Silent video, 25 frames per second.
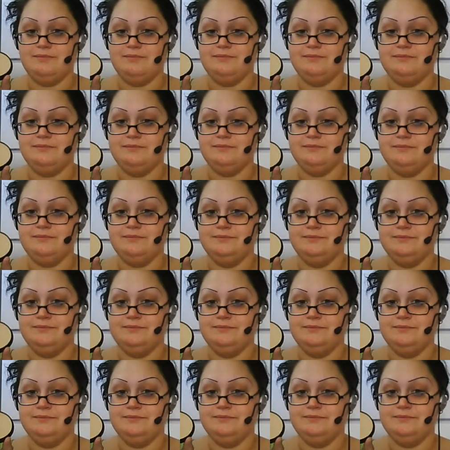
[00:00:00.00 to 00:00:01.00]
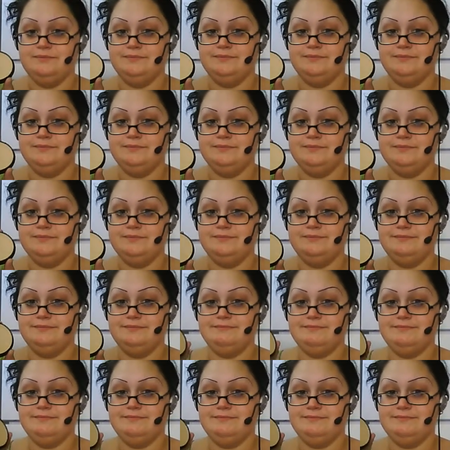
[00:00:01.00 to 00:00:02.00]

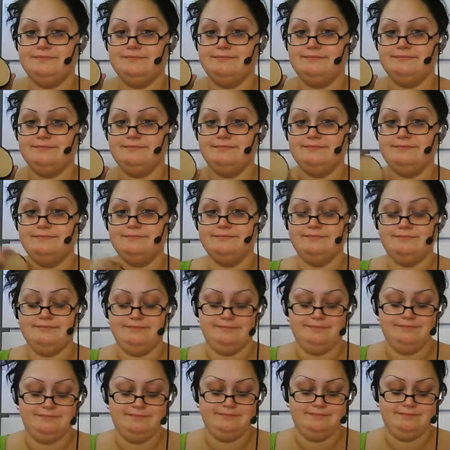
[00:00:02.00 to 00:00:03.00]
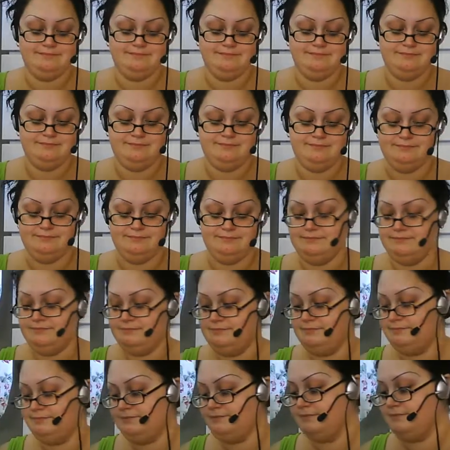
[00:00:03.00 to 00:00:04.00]

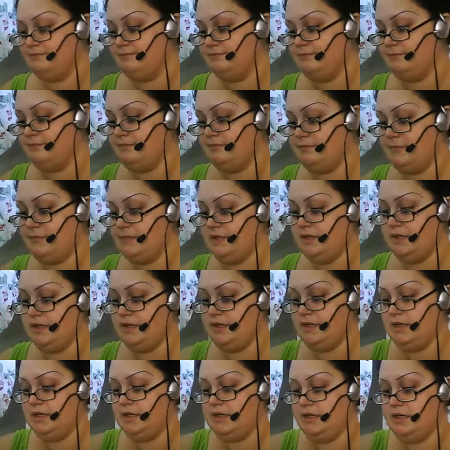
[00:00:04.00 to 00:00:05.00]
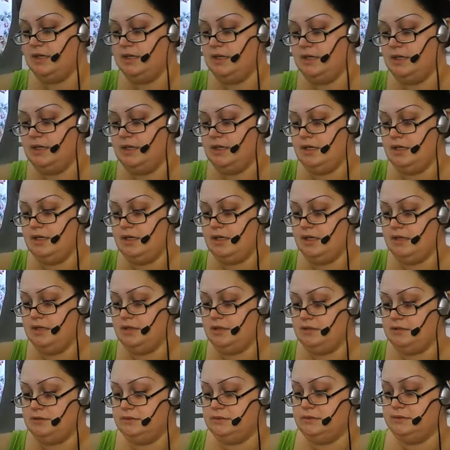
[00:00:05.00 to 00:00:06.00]

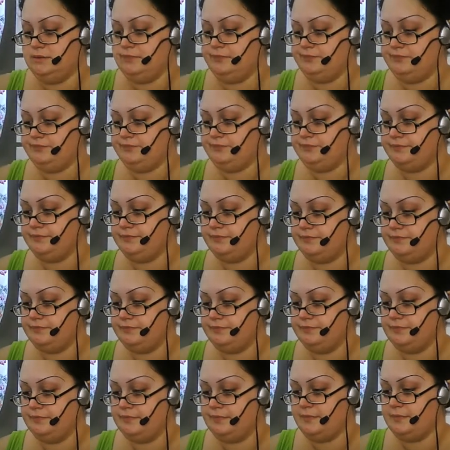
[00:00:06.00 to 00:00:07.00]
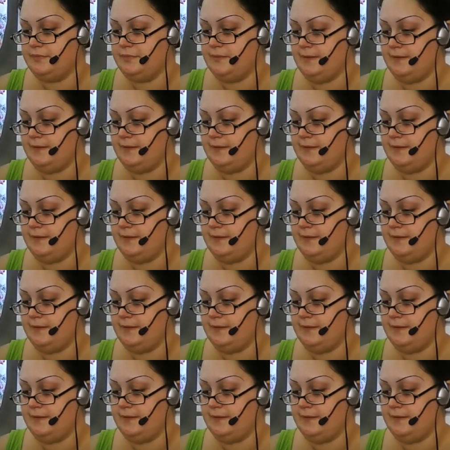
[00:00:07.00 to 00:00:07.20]
[no speech]